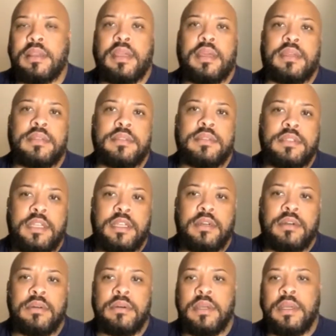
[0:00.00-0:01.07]
they could
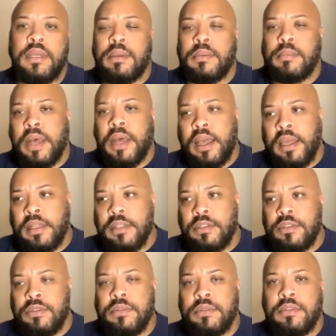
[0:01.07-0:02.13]
still buy in,
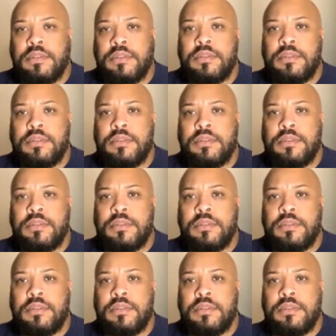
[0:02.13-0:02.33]
two,